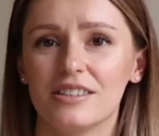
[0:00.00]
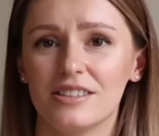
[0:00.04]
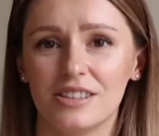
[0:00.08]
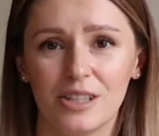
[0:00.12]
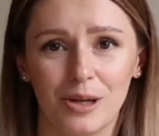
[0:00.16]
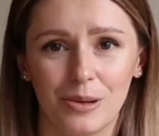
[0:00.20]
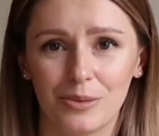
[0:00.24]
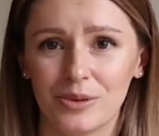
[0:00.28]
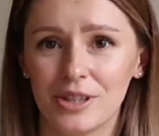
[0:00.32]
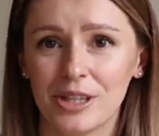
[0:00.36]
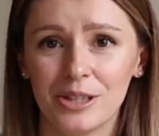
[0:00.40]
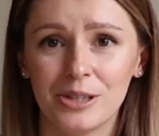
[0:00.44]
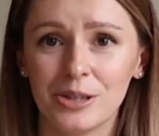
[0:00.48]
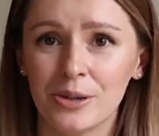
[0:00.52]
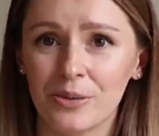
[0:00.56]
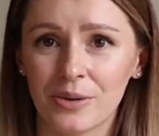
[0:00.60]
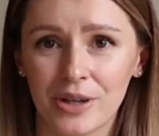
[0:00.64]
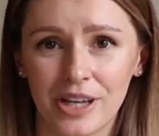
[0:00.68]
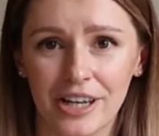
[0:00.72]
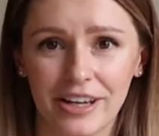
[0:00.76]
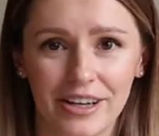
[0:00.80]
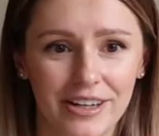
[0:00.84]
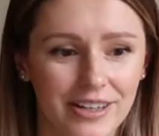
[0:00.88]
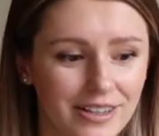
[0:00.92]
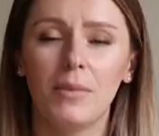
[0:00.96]
no, they don't
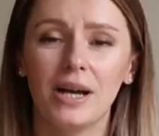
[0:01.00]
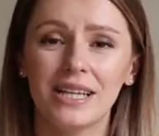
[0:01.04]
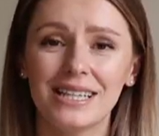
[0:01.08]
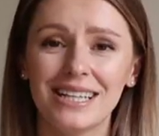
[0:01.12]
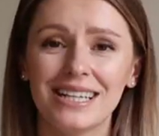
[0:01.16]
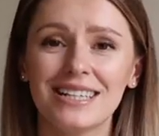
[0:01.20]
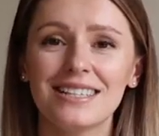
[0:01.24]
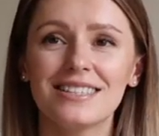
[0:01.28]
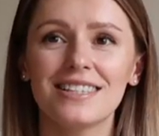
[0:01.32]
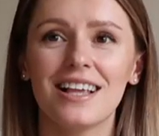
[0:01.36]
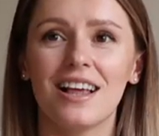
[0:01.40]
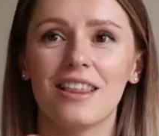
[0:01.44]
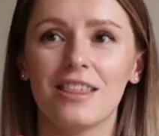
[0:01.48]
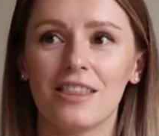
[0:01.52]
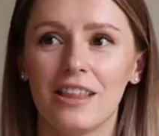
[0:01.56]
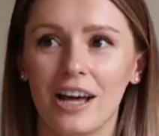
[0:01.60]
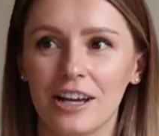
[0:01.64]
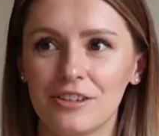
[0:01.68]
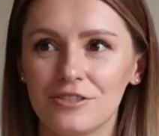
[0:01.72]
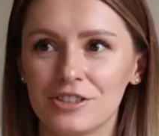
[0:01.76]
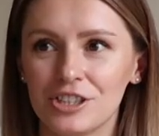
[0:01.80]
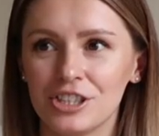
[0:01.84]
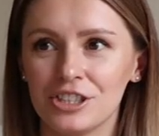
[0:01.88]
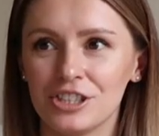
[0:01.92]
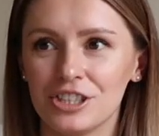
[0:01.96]
care. My next
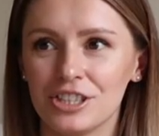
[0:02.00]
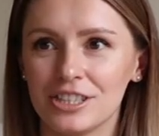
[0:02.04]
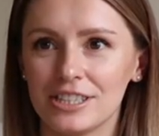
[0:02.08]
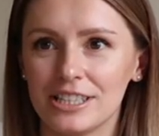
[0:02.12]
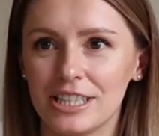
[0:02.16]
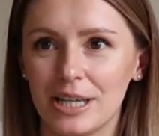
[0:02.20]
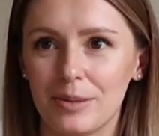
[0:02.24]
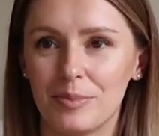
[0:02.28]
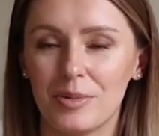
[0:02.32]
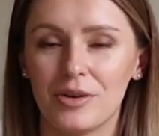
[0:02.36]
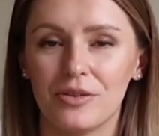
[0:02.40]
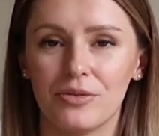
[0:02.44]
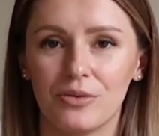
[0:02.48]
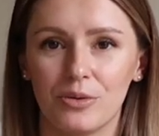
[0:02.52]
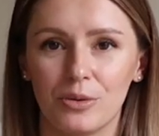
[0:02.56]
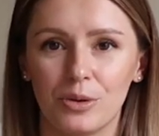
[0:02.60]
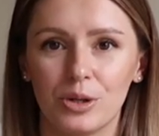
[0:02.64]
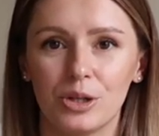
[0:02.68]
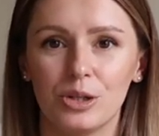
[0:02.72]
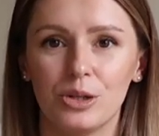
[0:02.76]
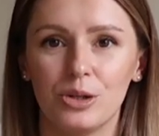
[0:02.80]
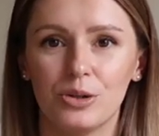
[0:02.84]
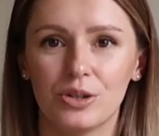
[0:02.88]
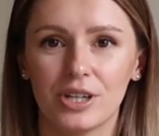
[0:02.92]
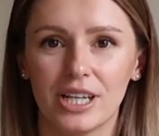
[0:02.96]
life-changing tip
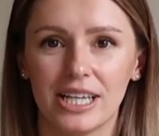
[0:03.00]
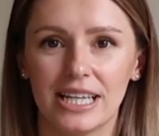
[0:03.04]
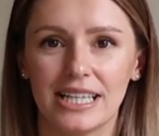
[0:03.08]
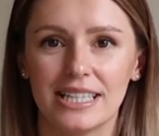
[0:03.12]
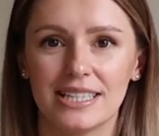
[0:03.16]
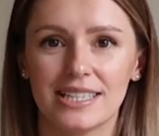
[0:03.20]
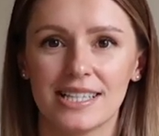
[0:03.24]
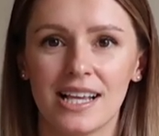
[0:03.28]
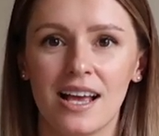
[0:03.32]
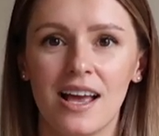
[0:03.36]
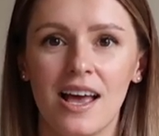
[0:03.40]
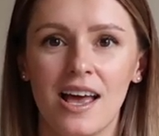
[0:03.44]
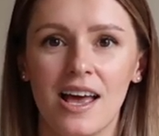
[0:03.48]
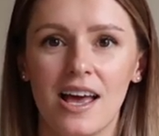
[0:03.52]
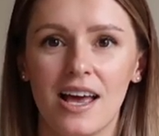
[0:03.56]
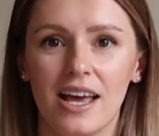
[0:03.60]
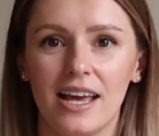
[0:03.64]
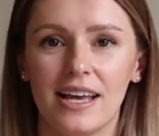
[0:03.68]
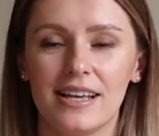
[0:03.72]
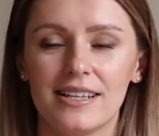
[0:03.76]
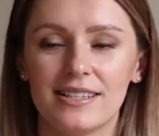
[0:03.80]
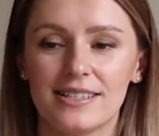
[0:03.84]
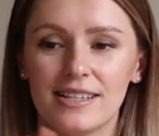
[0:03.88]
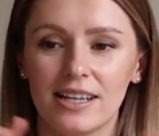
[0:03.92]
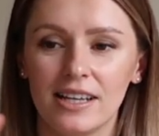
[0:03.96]
for your kids
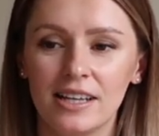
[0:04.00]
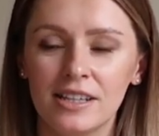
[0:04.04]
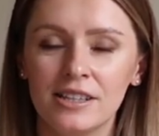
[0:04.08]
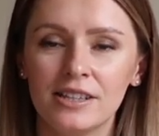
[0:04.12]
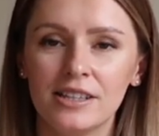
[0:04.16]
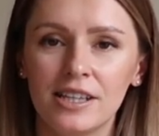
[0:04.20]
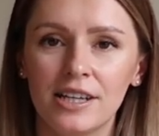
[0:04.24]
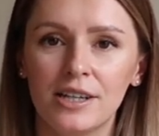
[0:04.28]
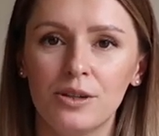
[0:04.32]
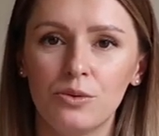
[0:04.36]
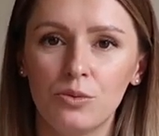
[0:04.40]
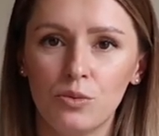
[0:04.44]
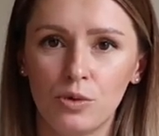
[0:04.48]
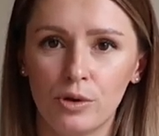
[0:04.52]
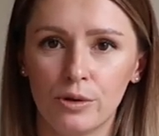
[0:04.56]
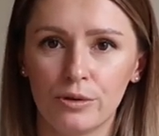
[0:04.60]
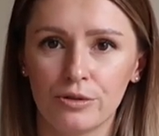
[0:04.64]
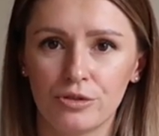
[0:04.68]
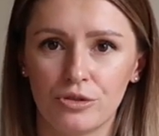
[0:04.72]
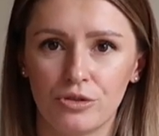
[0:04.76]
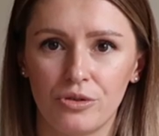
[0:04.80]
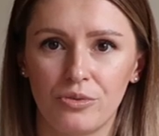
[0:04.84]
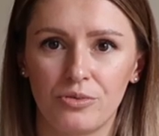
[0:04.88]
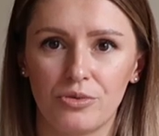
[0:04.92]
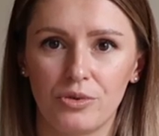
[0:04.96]
is in their
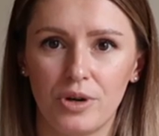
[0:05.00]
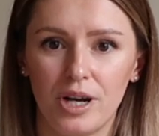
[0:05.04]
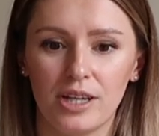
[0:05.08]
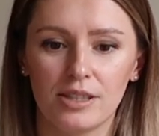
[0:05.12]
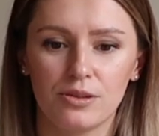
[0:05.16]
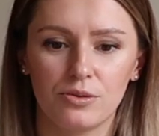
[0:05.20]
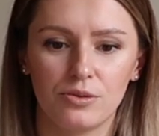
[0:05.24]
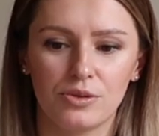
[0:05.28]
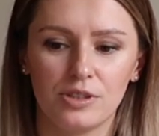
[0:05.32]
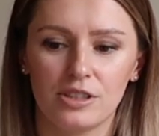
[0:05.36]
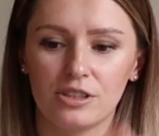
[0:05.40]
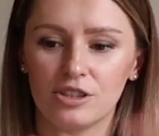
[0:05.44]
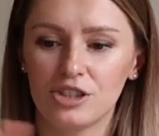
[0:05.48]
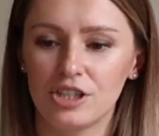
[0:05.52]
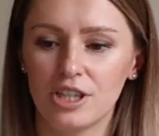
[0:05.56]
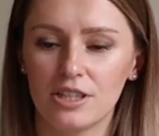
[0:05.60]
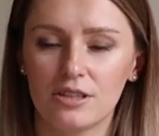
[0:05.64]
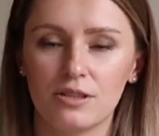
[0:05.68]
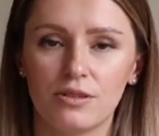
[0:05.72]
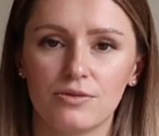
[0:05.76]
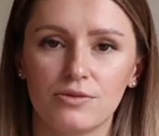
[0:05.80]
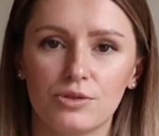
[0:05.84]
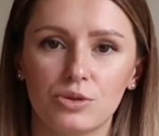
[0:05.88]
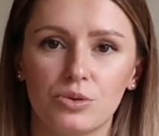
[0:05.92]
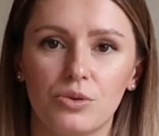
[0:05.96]
wardrobe, right, or the
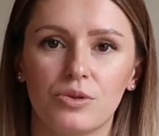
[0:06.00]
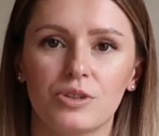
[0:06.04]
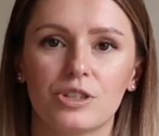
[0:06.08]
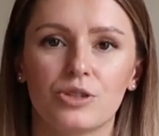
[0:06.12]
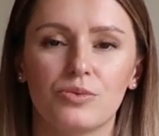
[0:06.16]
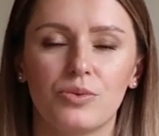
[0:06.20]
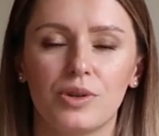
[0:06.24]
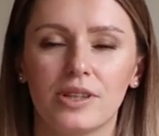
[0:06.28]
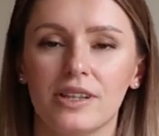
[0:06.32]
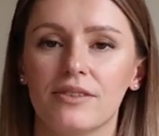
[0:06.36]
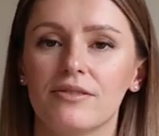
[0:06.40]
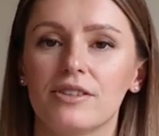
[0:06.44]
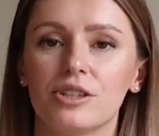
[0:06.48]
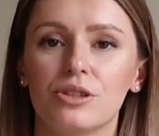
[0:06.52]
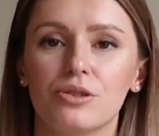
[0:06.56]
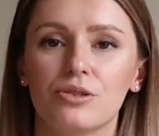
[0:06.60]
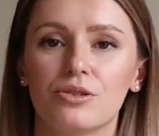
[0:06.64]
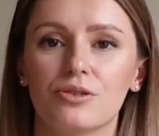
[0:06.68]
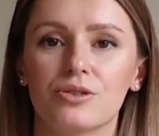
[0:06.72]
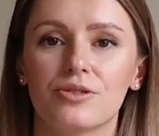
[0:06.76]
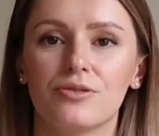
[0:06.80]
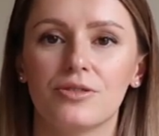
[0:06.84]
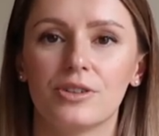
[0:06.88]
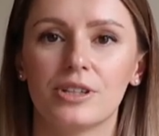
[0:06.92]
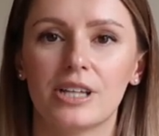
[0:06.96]
chest of drawers, whatever you
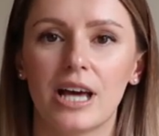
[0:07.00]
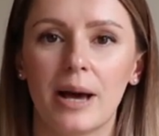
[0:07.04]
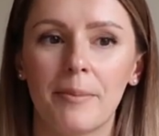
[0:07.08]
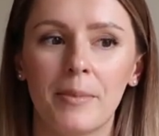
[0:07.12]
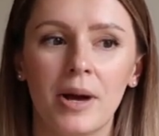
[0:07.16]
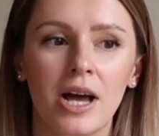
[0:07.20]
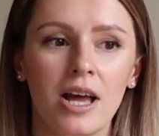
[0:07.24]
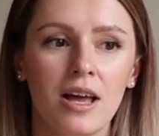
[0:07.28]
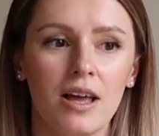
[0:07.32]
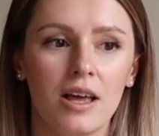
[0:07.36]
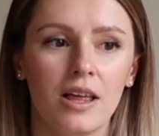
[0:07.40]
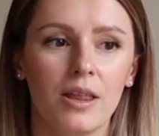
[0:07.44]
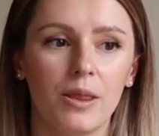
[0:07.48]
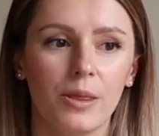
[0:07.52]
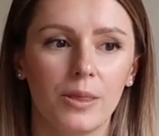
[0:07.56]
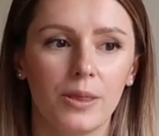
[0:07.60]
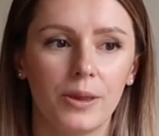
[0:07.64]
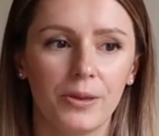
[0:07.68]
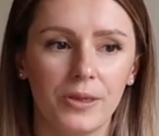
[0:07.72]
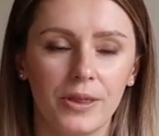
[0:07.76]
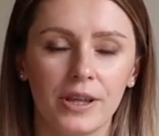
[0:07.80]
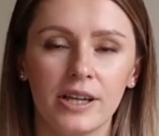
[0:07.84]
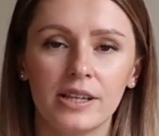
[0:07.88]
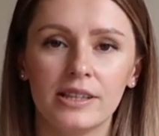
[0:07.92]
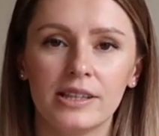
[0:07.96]
use for them,
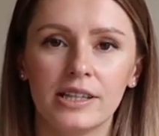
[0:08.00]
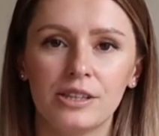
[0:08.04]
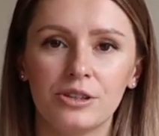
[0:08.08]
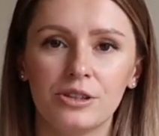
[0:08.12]
the thing